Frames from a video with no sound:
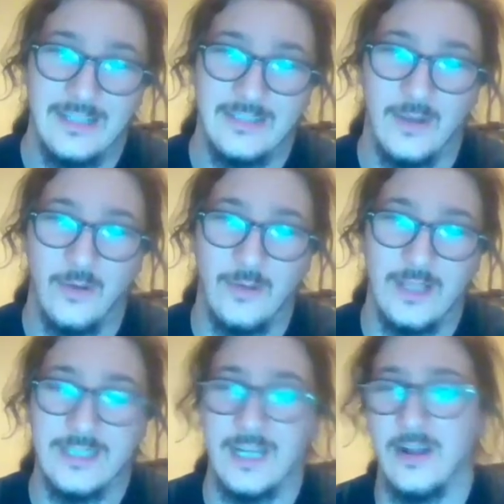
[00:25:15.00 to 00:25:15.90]
So
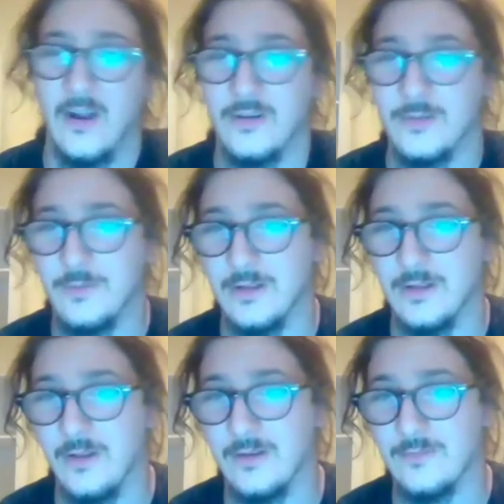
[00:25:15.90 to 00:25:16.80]
it's kind of hard to put a
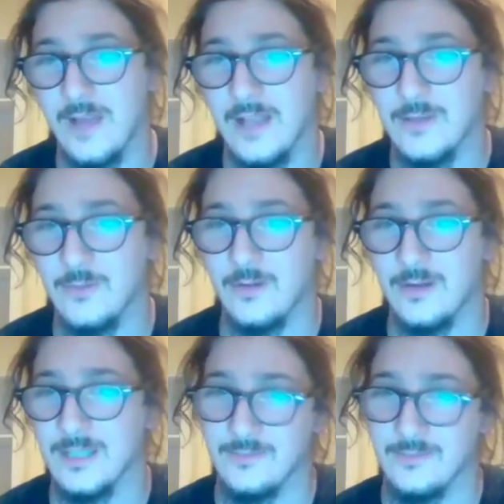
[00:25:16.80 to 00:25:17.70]
lot of value
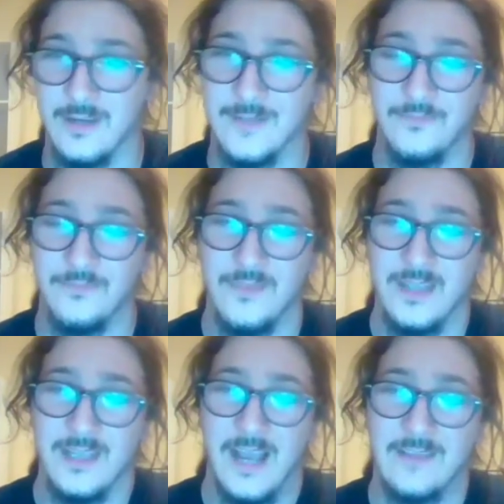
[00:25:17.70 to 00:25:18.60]
on this fight.
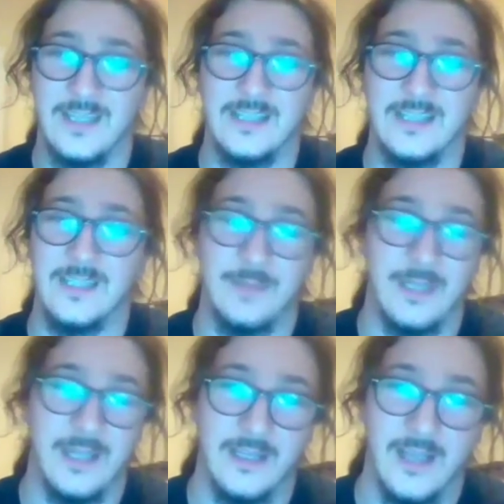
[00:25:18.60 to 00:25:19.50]
I've said since the
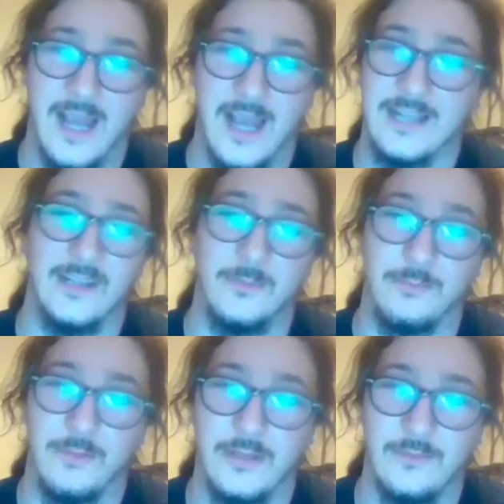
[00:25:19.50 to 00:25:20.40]
beginning, I had a
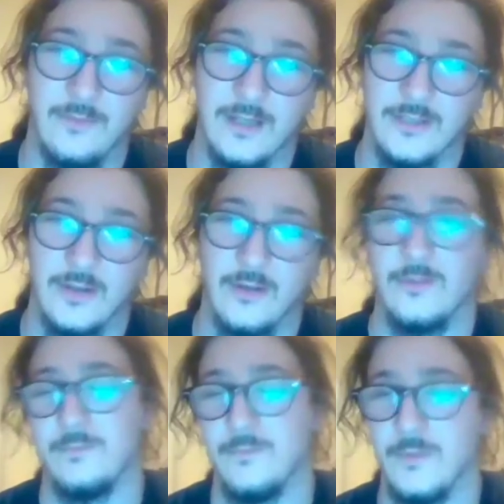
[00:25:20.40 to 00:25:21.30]
little pre-fight
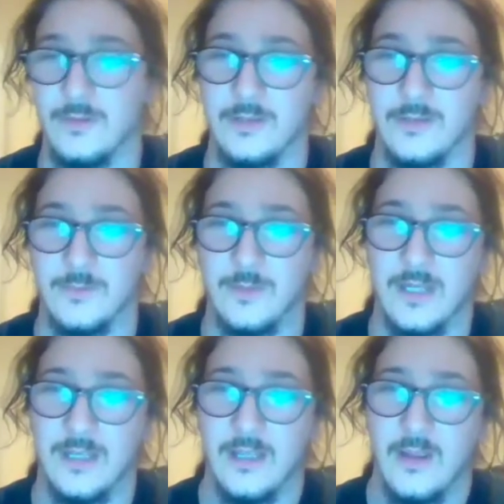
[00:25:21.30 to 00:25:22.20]
show earlier this
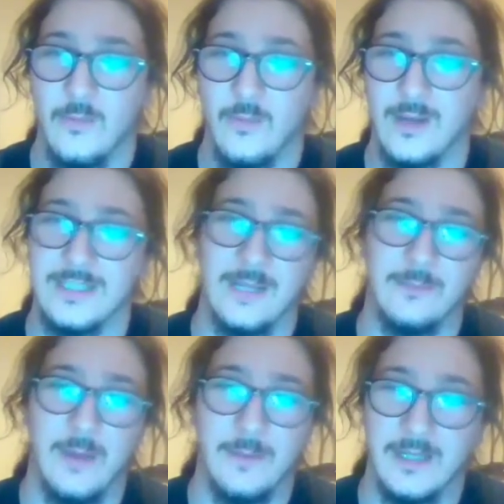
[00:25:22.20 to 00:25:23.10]
week where I stated
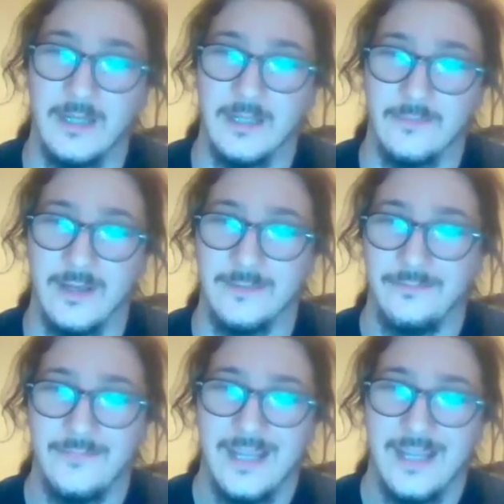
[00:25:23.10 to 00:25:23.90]
my opinion on this fight.